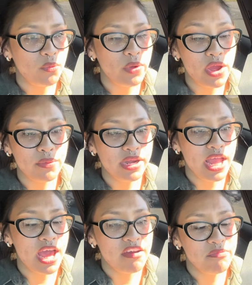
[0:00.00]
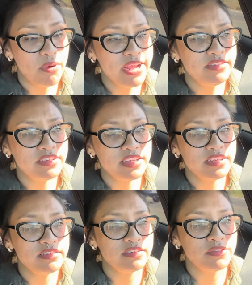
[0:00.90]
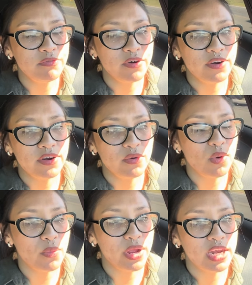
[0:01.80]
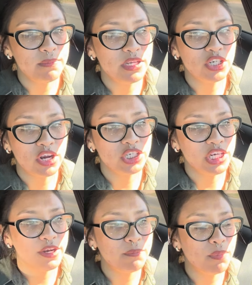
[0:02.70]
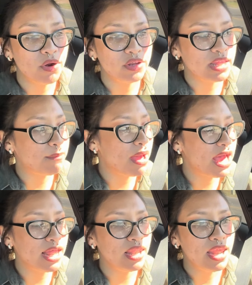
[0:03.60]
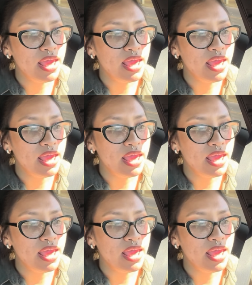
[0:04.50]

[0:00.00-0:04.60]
we already have prices for what we're going to be charging per tamal.